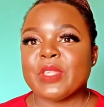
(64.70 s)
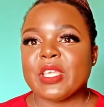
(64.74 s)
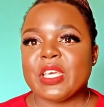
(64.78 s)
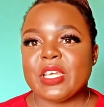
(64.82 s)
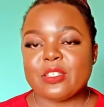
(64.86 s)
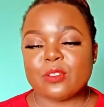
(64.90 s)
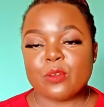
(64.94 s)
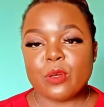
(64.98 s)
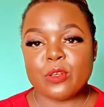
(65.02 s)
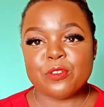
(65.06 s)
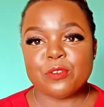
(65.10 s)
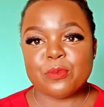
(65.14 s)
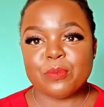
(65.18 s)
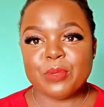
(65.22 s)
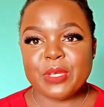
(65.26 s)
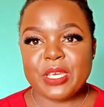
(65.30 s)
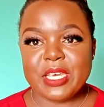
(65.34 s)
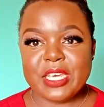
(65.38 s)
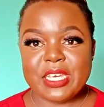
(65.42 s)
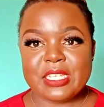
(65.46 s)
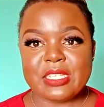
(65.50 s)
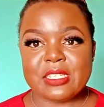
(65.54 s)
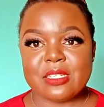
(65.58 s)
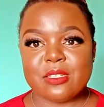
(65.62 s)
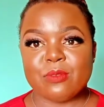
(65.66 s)
it's going to be
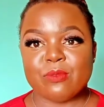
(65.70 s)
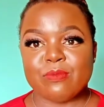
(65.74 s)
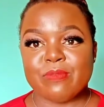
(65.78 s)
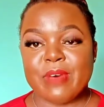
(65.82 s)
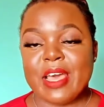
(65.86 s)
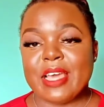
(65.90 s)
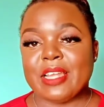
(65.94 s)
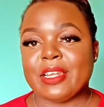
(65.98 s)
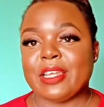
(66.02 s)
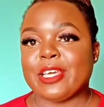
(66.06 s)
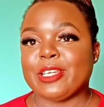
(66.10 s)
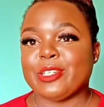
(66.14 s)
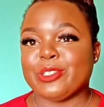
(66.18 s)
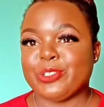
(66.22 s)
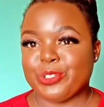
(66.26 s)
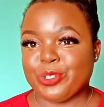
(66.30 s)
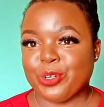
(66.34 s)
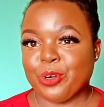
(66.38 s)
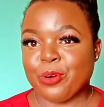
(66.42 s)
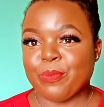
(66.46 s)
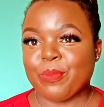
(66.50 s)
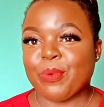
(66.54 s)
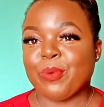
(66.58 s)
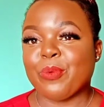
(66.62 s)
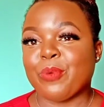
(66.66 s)
easy to find a
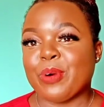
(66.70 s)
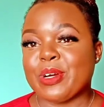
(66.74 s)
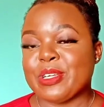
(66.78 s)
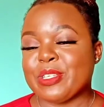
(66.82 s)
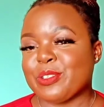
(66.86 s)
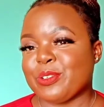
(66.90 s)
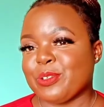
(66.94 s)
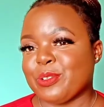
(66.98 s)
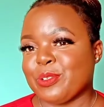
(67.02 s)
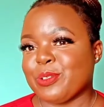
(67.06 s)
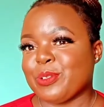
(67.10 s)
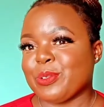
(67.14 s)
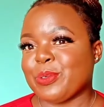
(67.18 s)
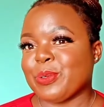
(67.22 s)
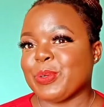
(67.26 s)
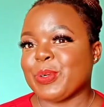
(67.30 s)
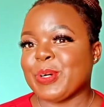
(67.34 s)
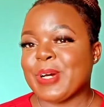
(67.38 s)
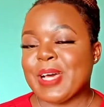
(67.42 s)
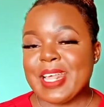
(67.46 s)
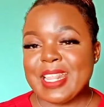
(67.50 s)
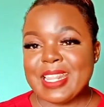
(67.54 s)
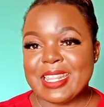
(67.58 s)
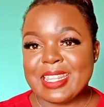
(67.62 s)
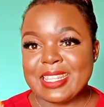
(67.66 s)
job once you
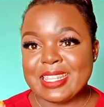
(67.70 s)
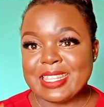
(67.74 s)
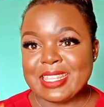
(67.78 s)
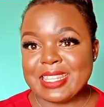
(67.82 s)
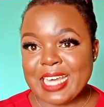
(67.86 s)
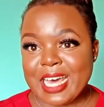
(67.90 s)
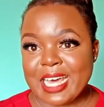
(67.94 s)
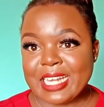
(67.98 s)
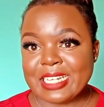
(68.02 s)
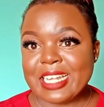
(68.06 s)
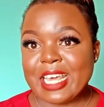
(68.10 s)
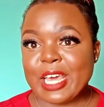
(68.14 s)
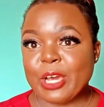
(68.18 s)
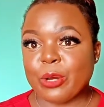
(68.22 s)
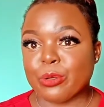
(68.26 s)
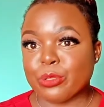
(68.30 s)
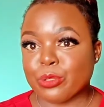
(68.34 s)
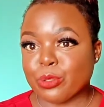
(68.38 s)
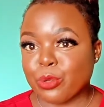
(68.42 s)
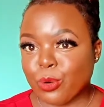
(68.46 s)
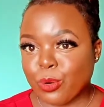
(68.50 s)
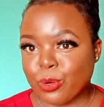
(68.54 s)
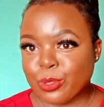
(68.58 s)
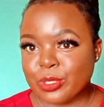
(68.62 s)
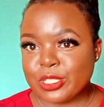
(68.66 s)
do that health
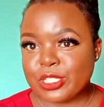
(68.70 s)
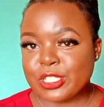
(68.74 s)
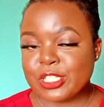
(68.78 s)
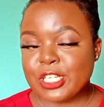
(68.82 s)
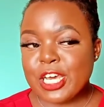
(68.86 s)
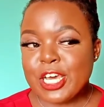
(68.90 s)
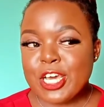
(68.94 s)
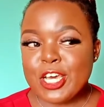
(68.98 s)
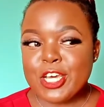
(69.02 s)
course.